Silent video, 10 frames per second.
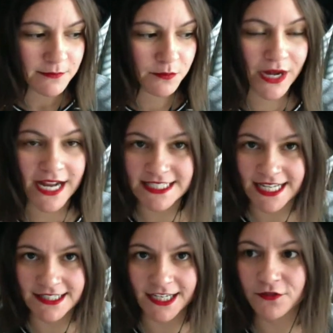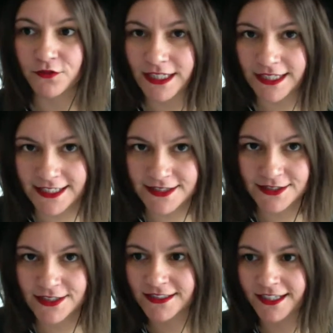brands as like
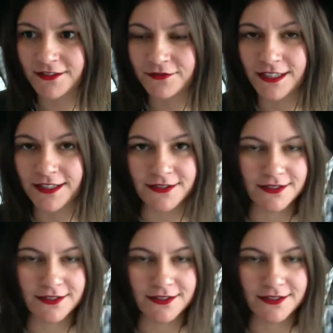freelancer, like a freelance.